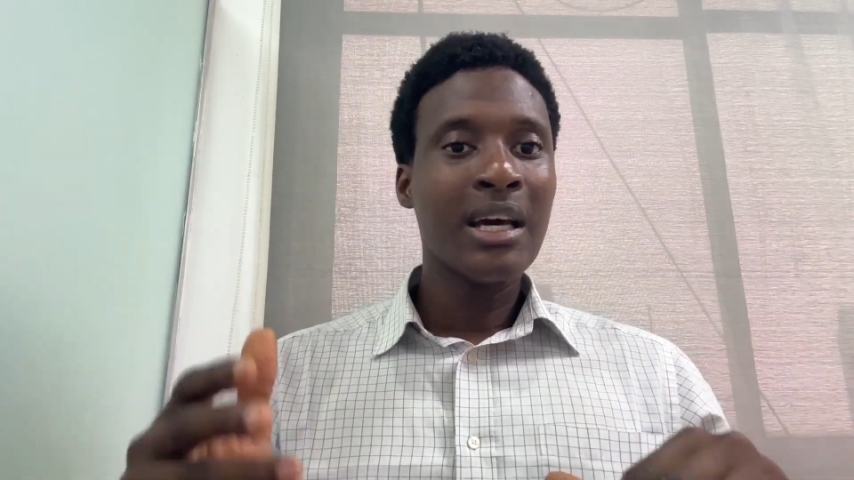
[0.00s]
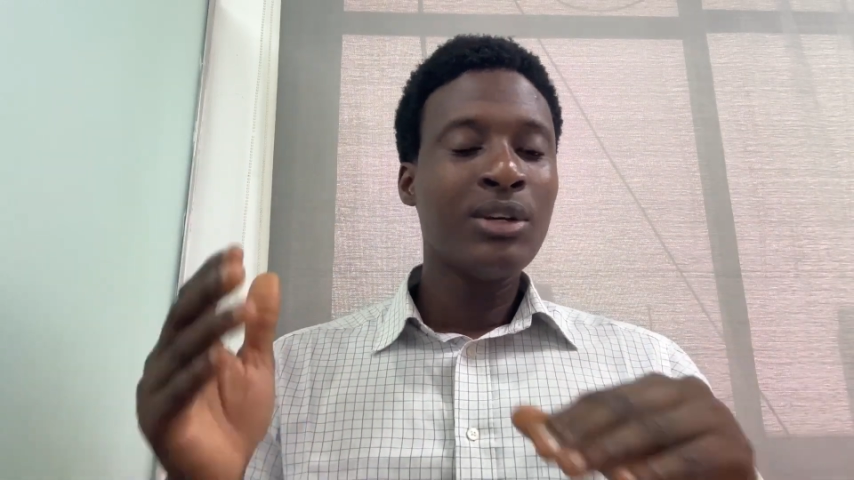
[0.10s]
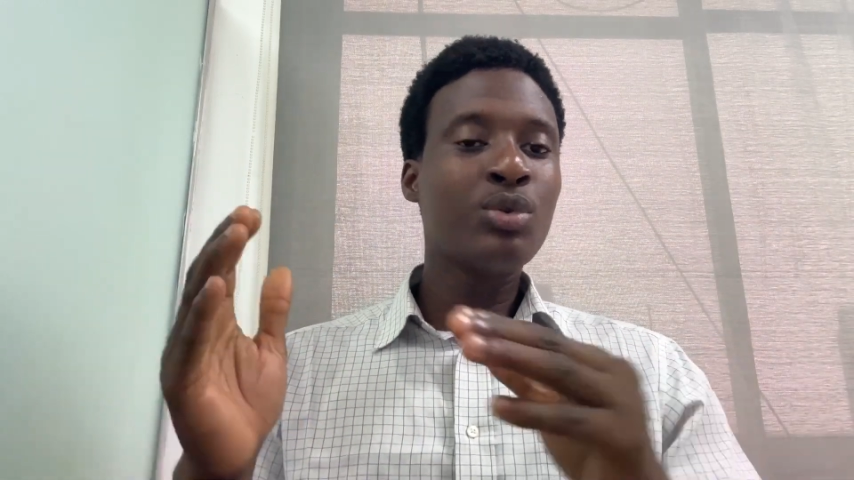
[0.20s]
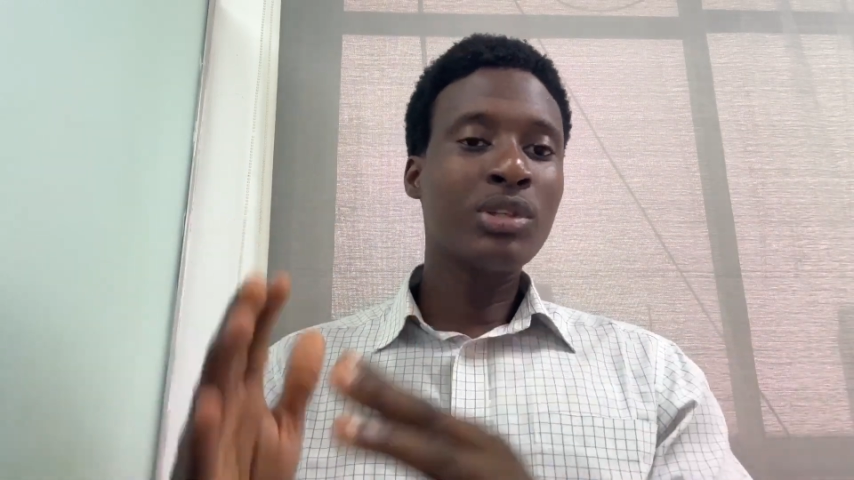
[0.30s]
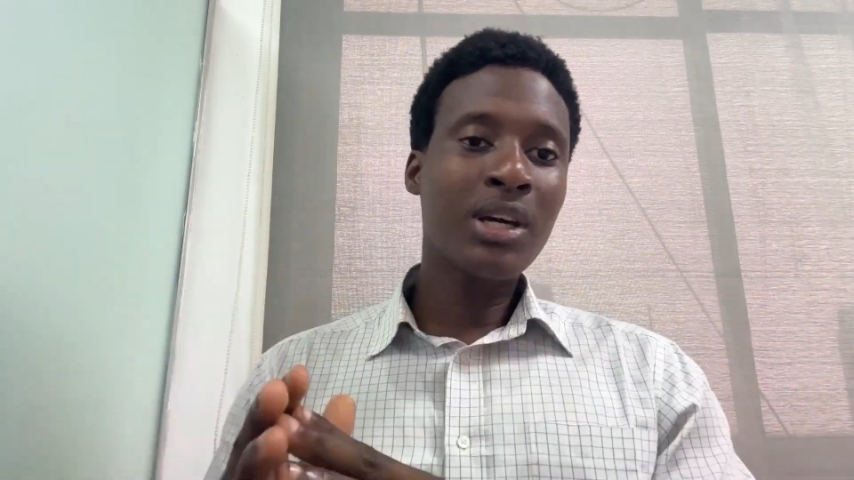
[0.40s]

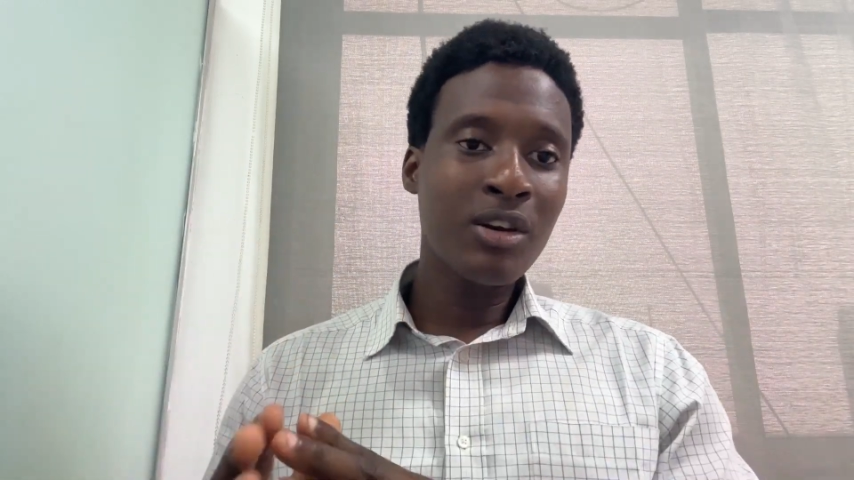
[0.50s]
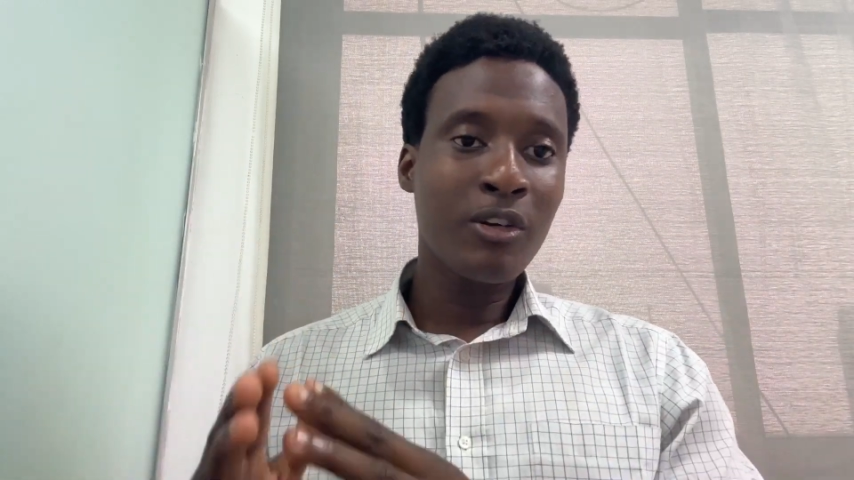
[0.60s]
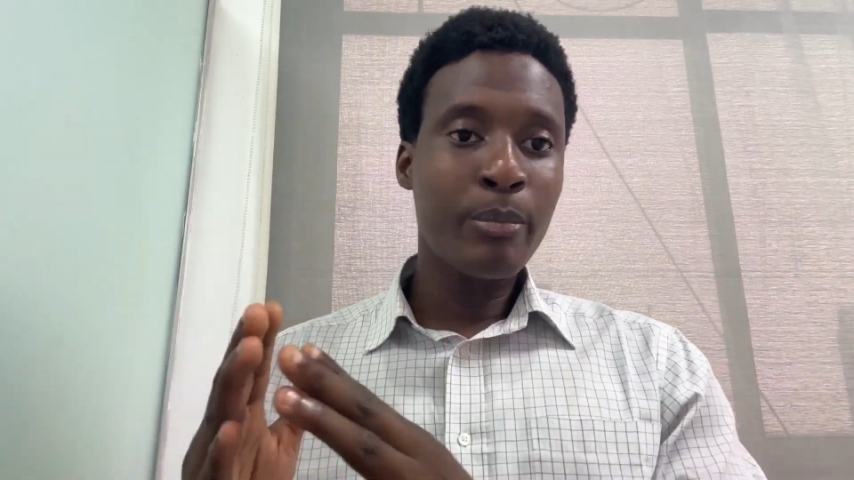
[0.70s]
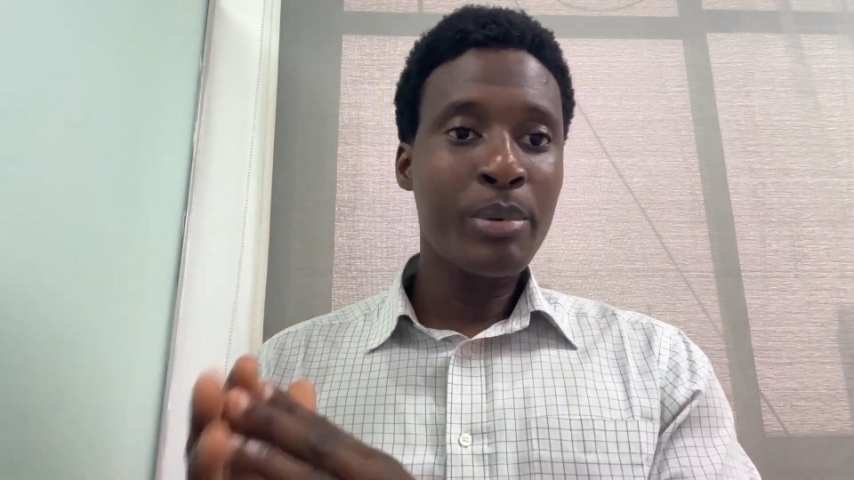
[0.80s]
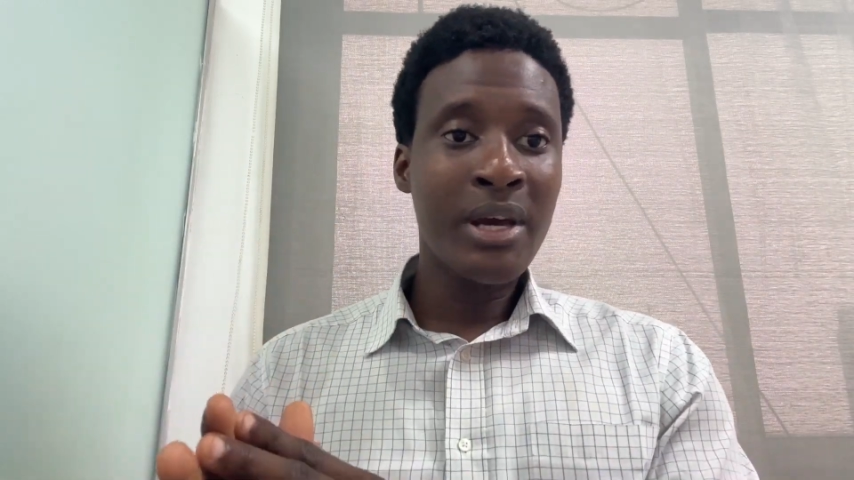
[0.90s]
those kind of
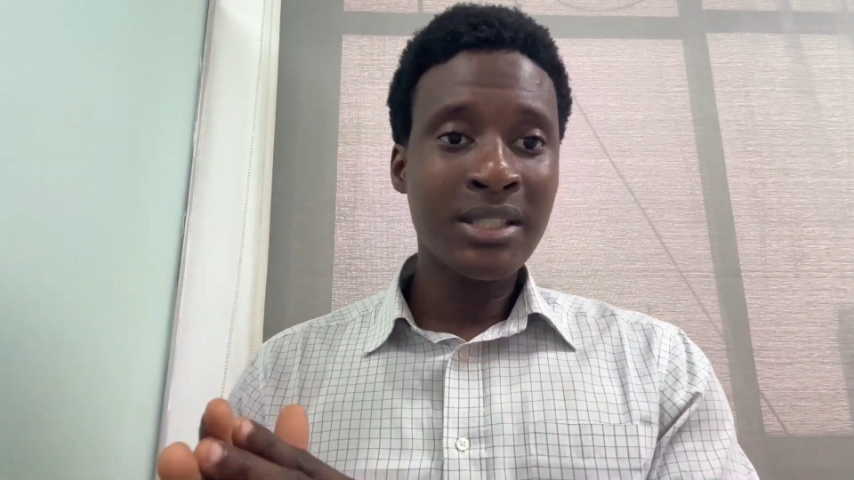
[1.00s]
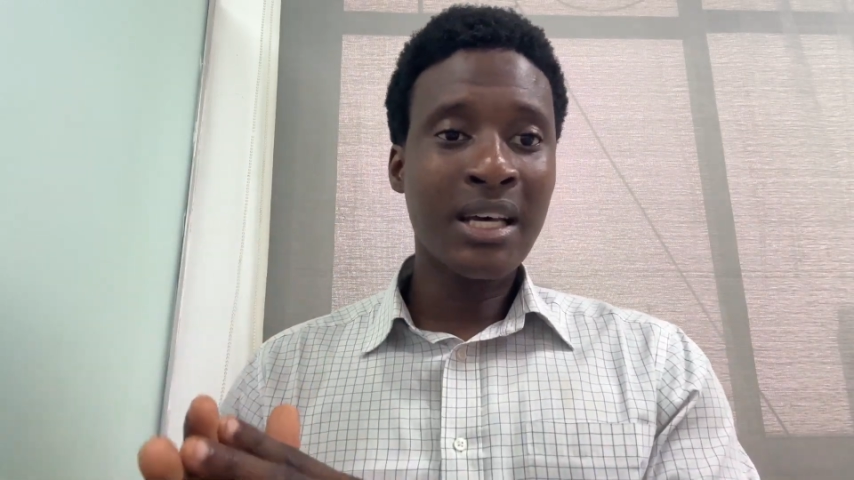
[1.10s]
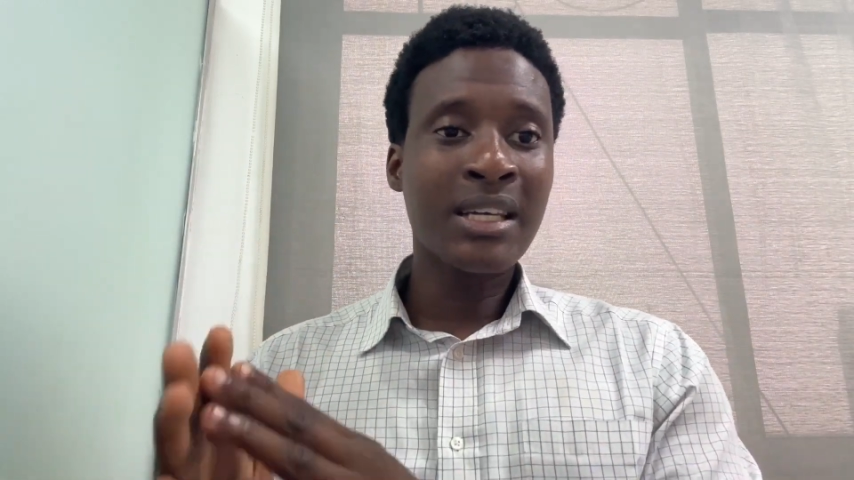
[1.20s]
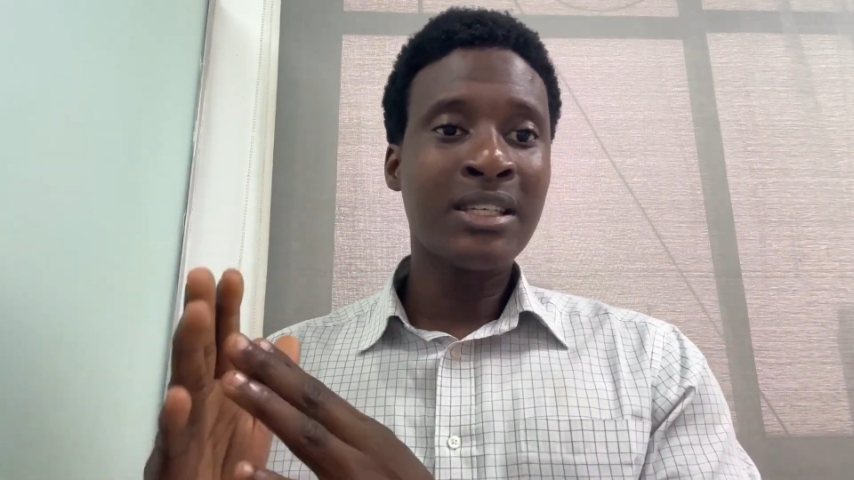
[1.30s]
pairs are